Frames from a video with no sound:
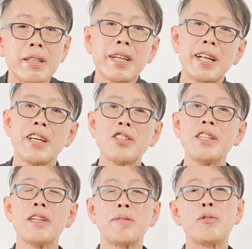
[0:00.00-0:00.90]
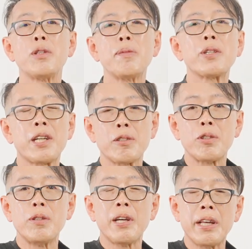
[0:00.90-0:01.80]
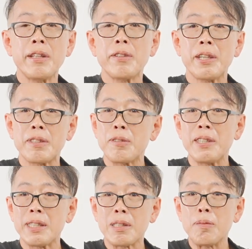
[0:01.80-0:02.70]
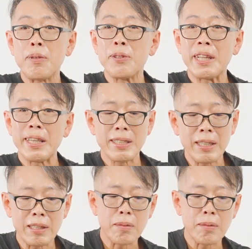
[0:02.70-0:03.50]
The connection of the remote control handle is really simple and easy.